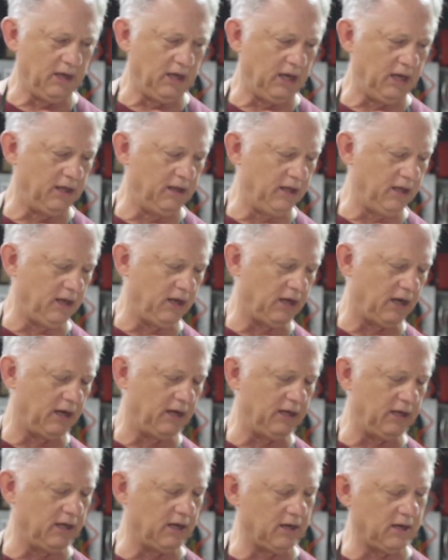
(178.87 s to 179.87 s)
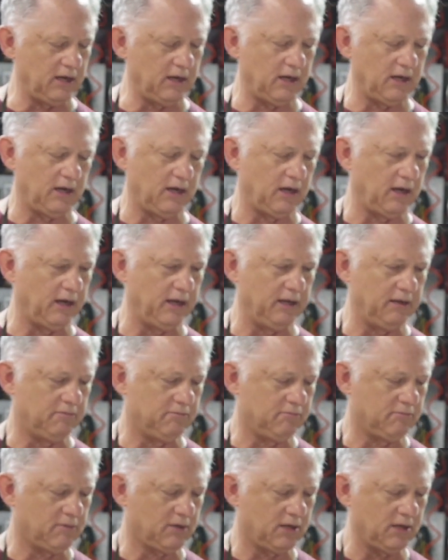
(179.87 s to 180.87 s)
And then I
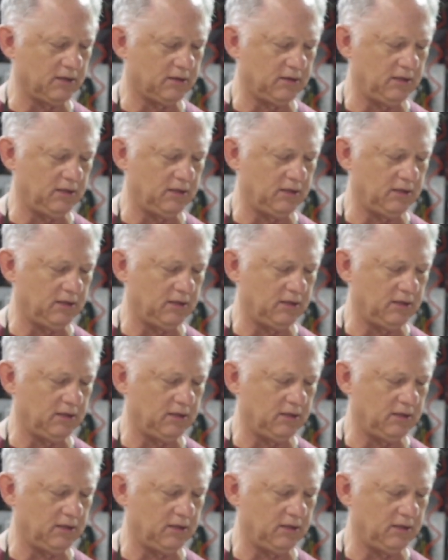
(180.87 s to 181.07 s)
cut